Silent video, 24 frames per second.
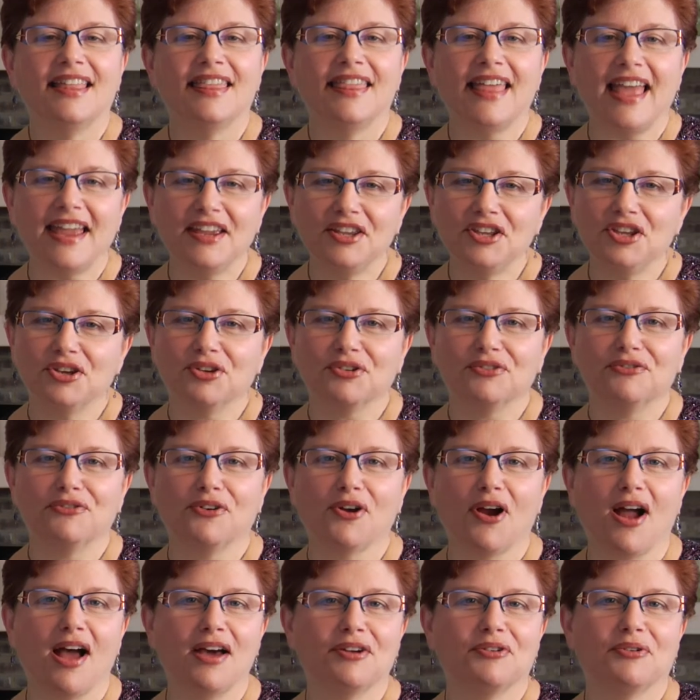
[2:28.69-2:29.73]
Thank you
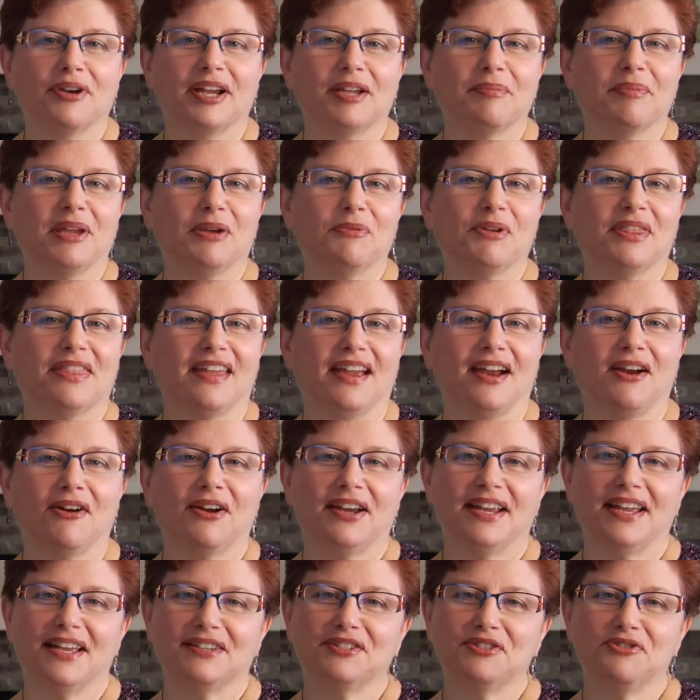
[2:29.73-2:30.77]
for honoring me with the
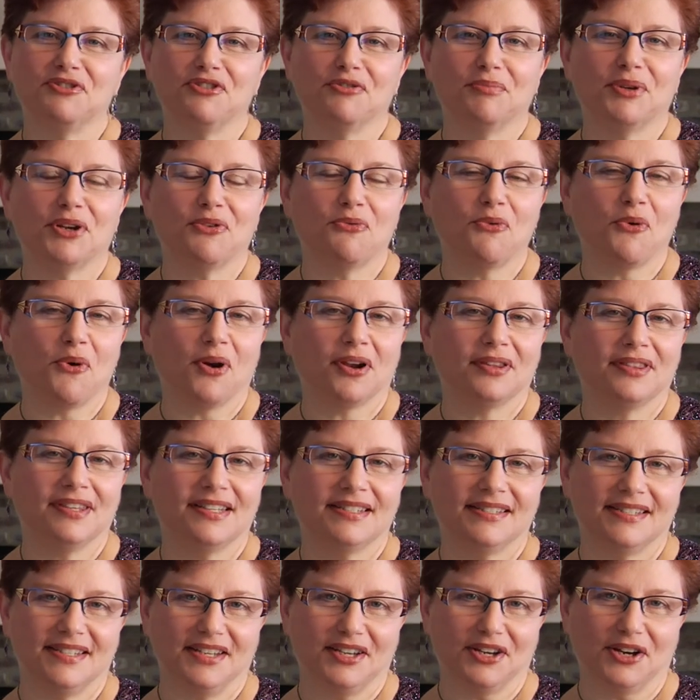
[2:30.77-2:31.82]
Harry S. Truman Award
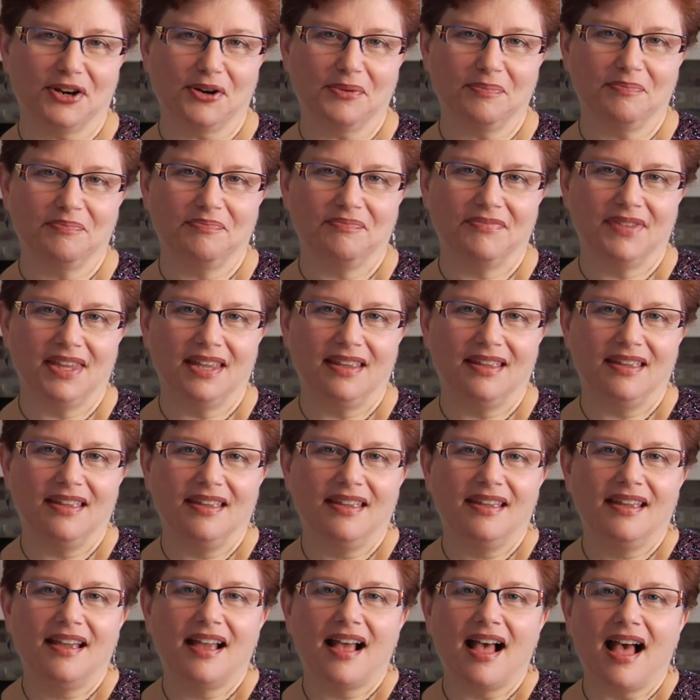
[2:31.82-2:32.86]
this year.
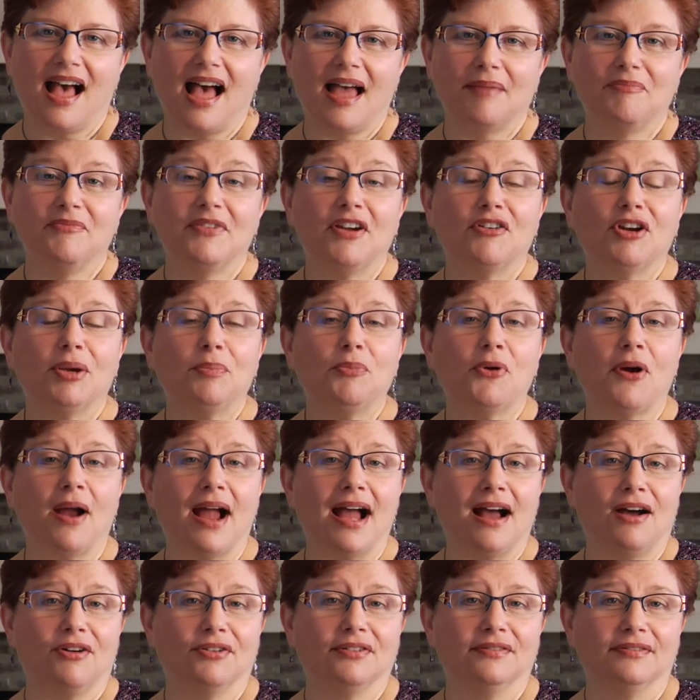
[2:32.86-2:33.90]
I'm very
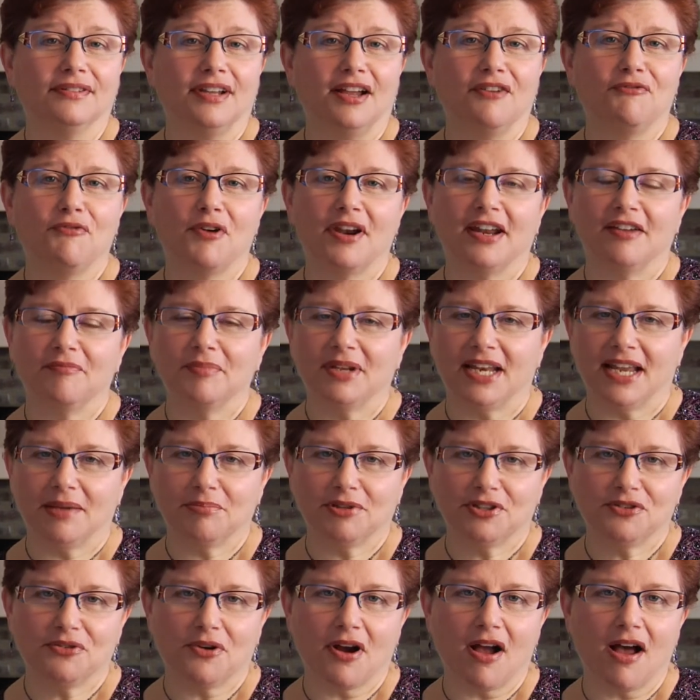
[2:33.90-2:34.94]
proud of what I've been
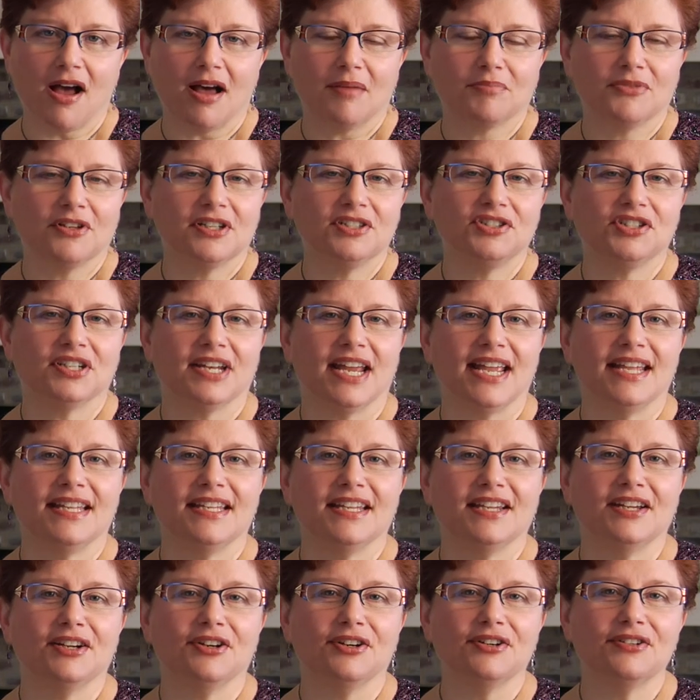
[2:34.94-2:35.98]
able to accomplish in 8
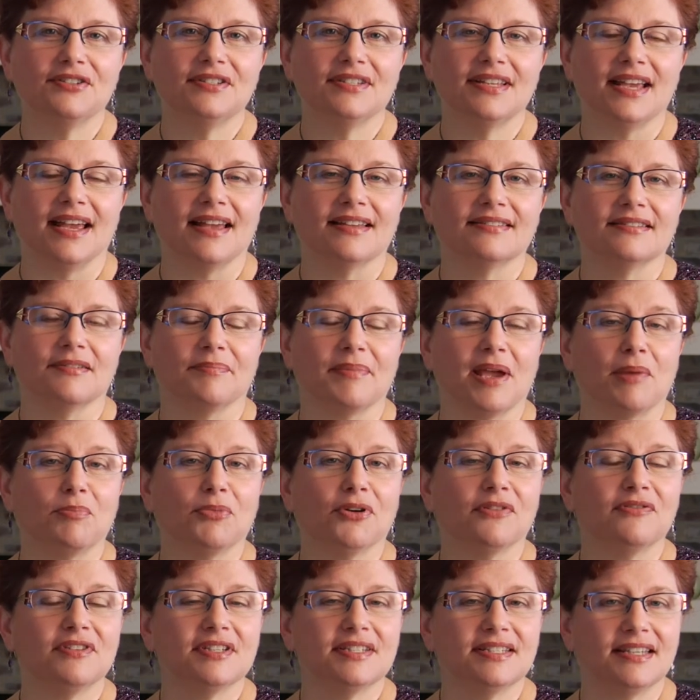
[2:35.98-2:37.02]
years as a member
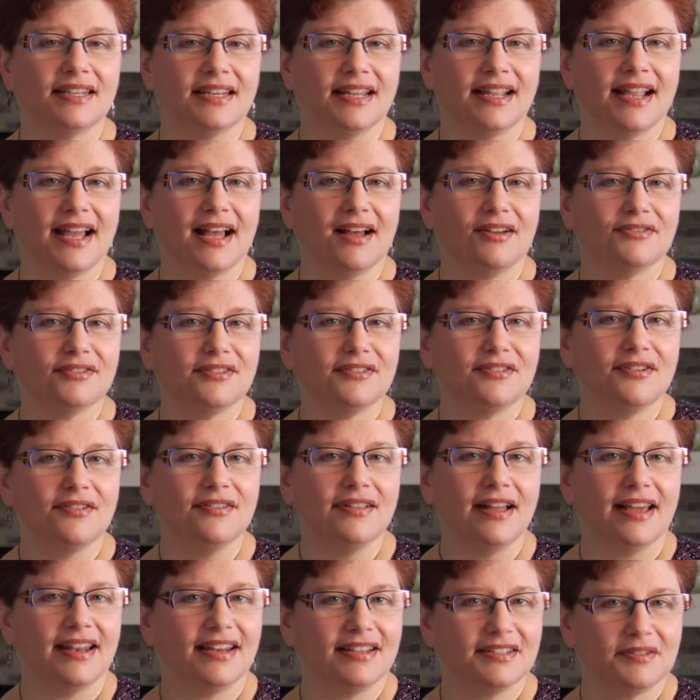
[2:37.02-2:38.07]
of the City
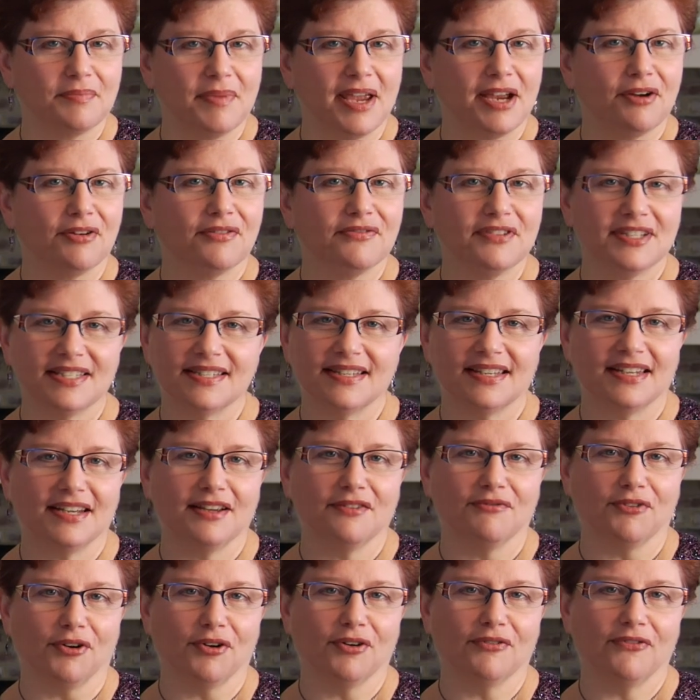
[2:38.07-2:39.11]
Council and as mayor of the city
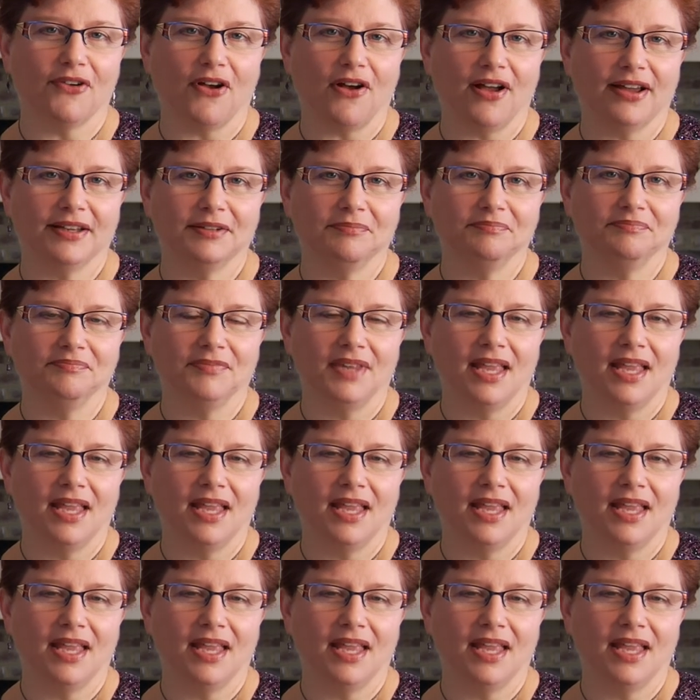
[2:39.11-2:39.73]
of Irvine.